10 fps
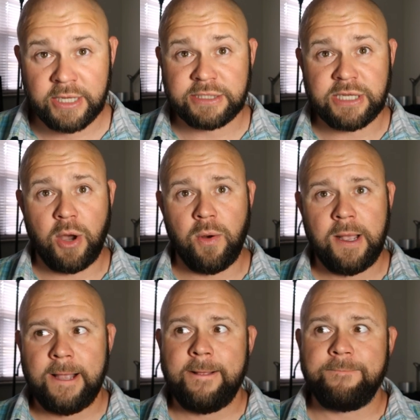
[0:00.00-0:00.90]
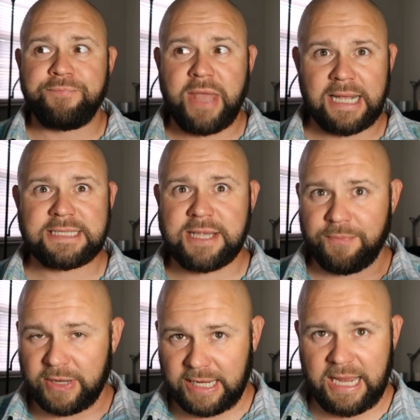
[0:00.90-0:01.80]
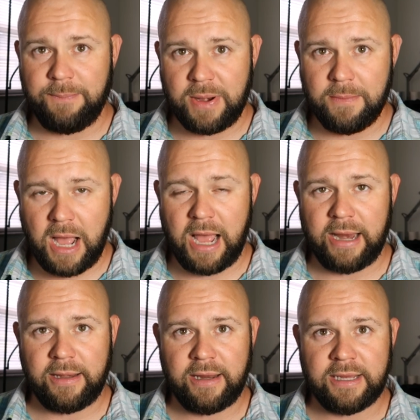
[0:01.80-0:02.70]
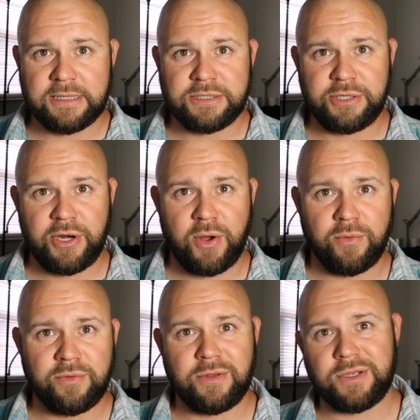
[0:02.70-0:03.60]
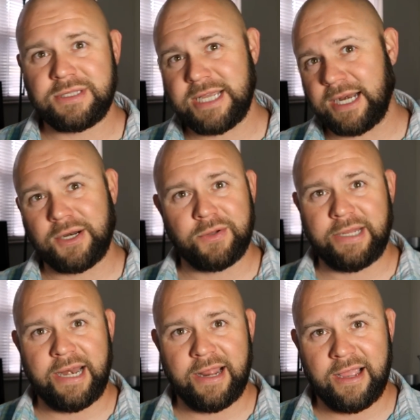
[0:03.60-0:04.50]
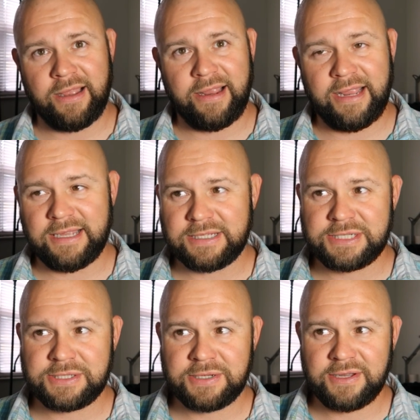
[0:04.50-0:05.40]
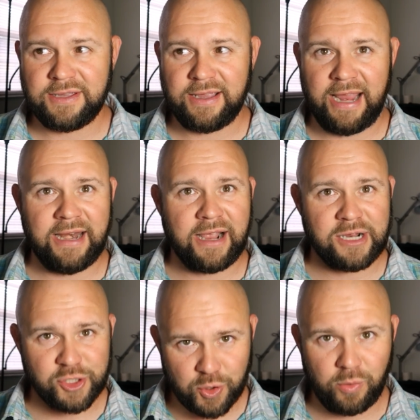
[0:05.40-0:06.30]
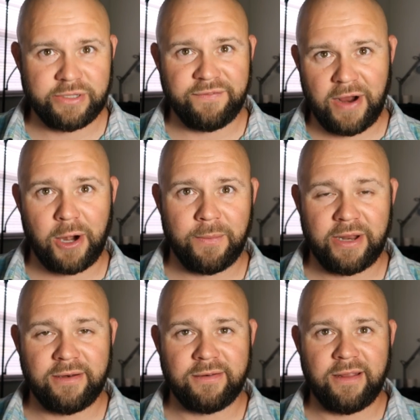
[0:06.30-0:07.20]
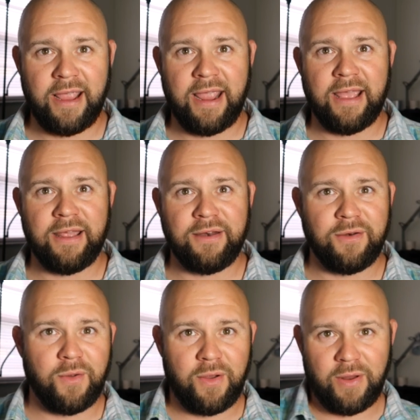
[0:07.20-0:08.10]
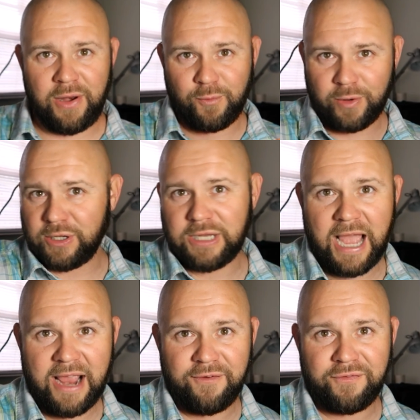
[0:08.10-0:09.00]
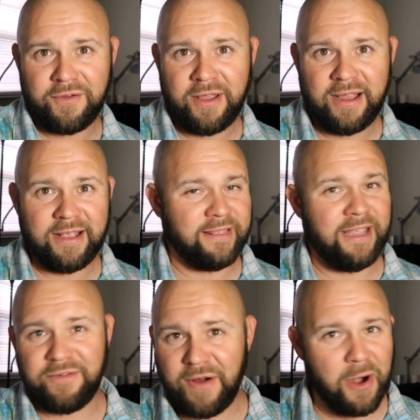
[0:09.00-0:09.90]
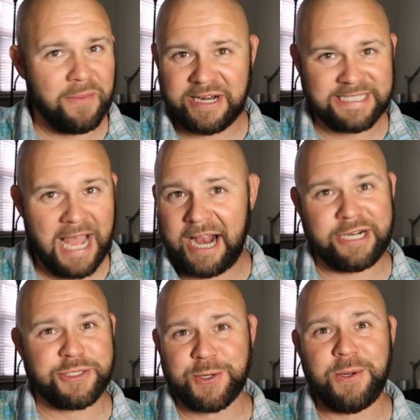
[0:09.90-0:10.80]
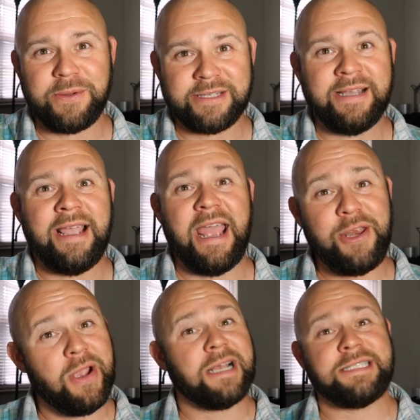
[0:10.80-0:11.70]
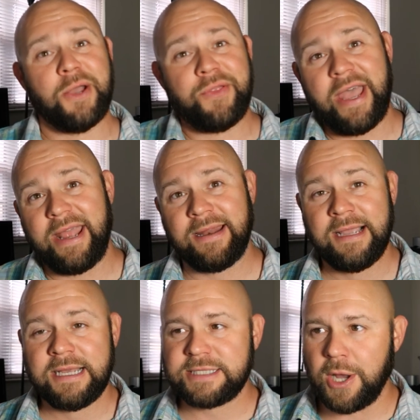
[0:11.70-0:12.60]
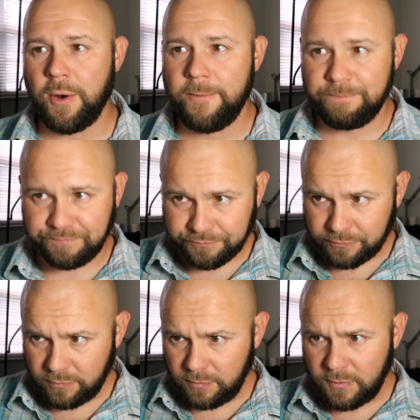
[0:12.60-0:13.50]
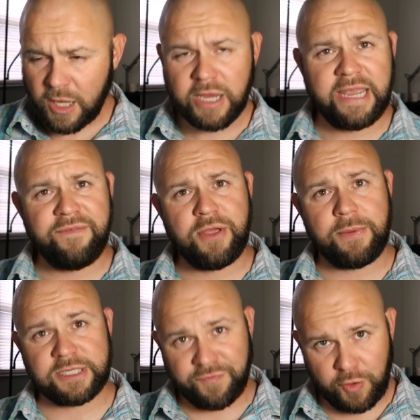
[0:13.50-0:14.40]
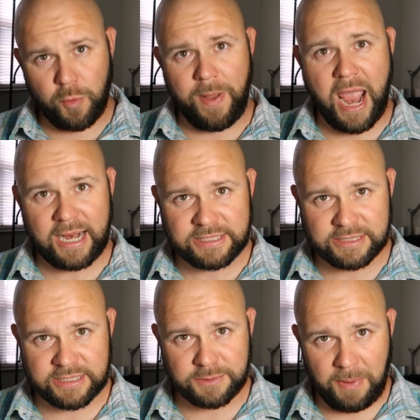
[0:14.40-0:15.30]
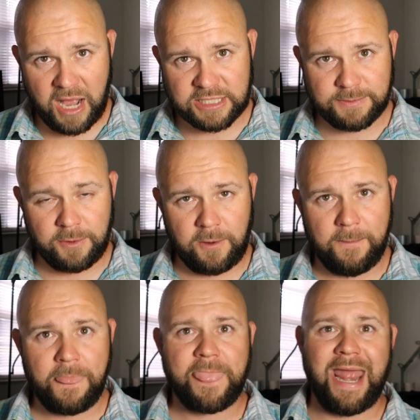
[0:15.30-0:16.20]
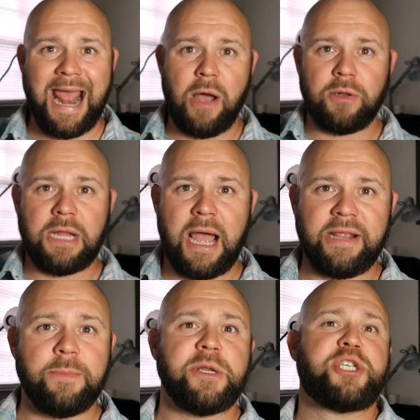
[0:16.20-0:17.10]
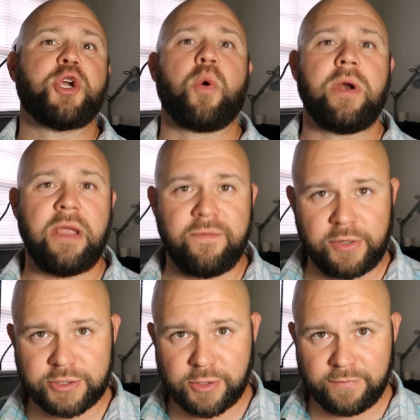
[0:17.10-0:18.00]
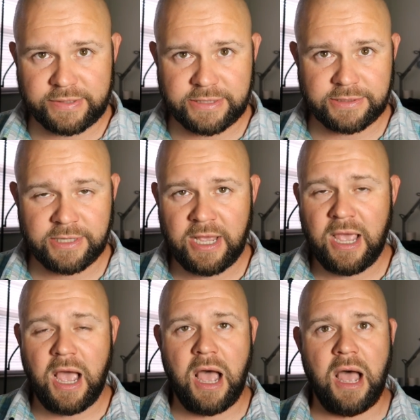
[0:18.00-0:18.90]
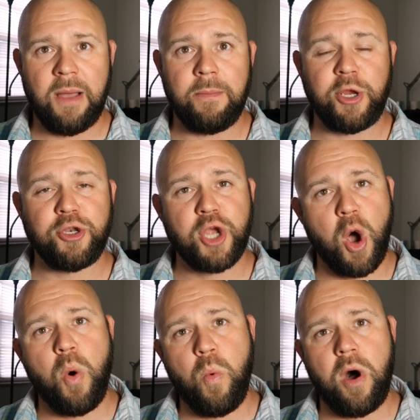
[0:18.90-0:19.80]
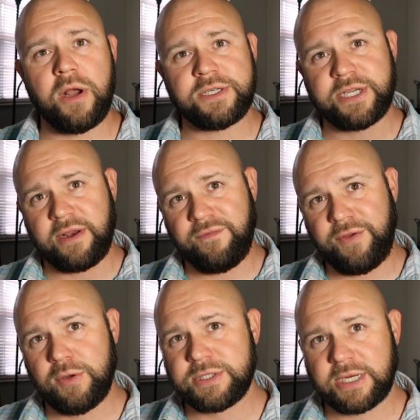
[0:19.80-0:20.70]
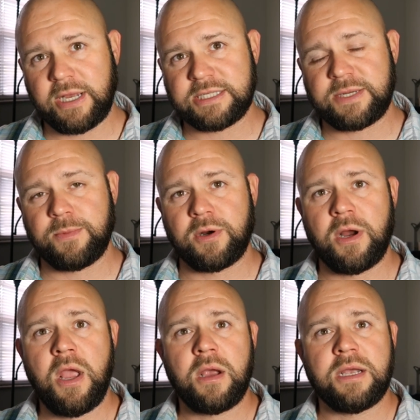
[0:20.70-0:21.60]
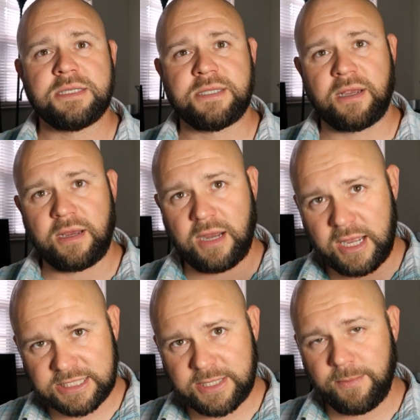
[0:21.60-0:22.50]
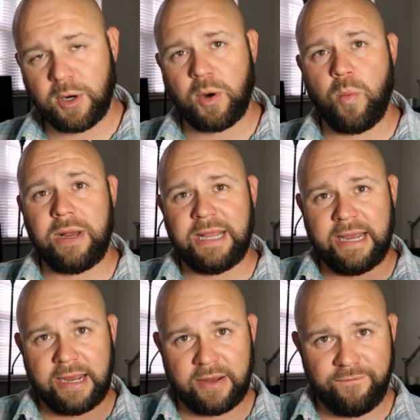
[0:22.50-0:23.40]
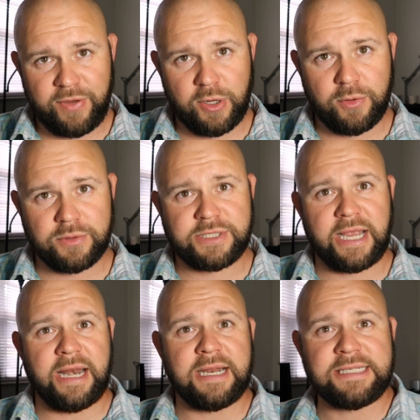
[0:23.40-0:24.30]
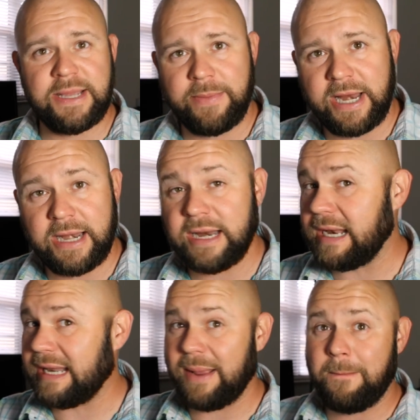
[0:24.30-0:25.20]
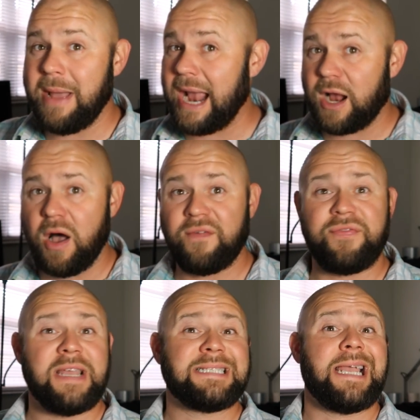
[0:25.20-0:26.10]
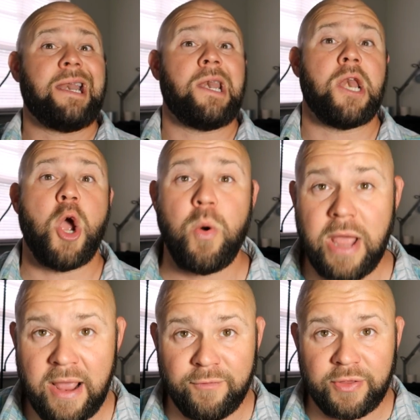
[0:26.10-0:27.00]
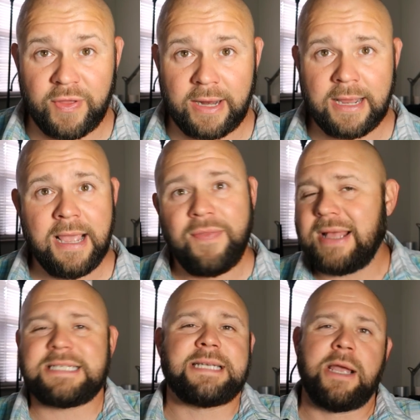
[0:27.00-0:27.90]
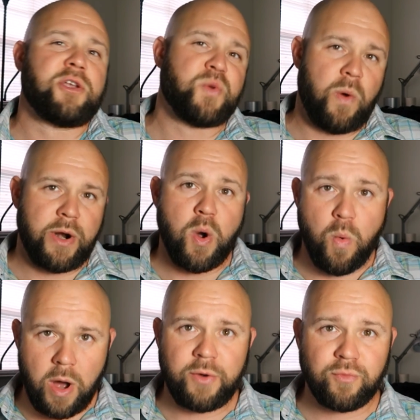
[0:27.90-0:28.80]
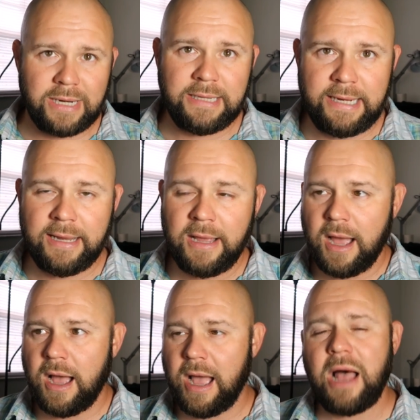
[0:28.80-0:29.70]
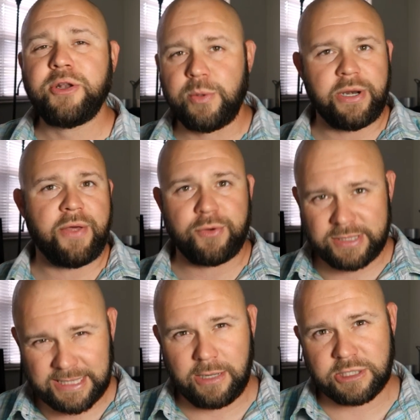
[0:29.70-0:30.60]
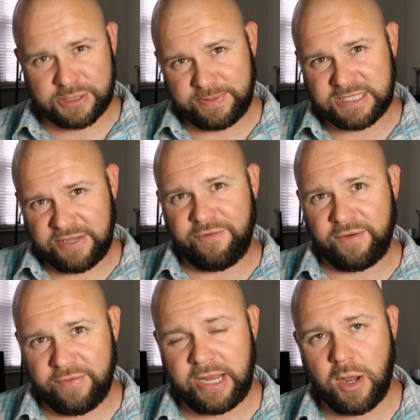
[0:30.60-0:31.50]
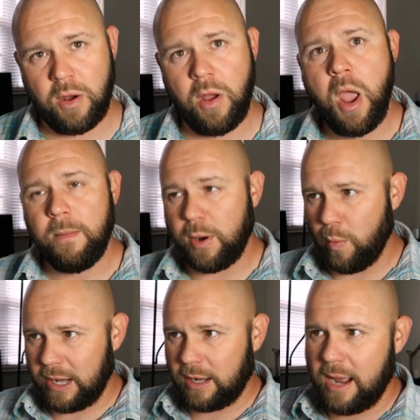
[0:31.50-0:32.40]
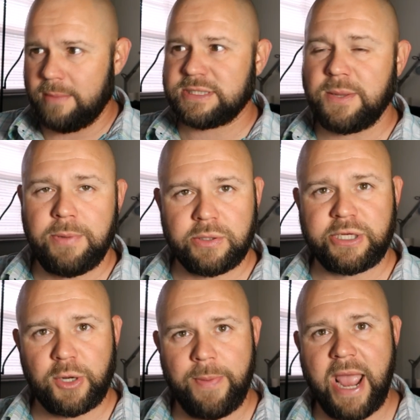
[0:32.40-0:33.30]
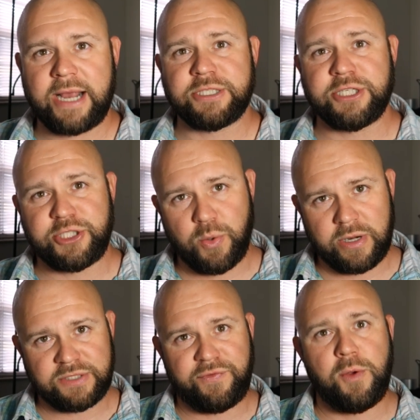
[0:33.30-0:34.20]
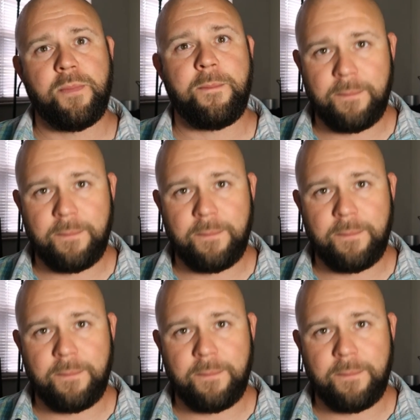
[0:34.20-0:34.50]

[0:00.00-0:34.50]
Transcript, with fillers: So that's something to keep in mind is, you know, the technical data is in a controlled environment. And in real life, the environment is not controlled. And you guys know that. So give them as few packages as possible that outline the majority of your services. Uh, you don't want to confuse the customer because the customer, when they get confused, they get intimidated and they back off. They say no to everything. That's sales 101 really. Uh, I'll do another sales specific video, but when it comes to building your packages, you want as few